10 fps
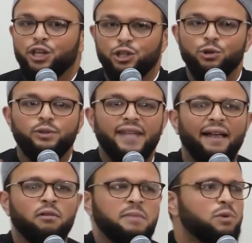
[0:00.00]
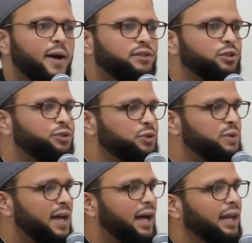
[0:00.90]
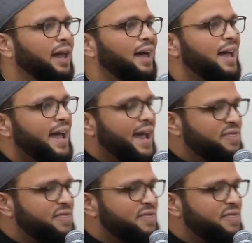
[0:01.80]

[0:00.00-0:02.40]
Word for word: You tell me what to do, Ya Allah,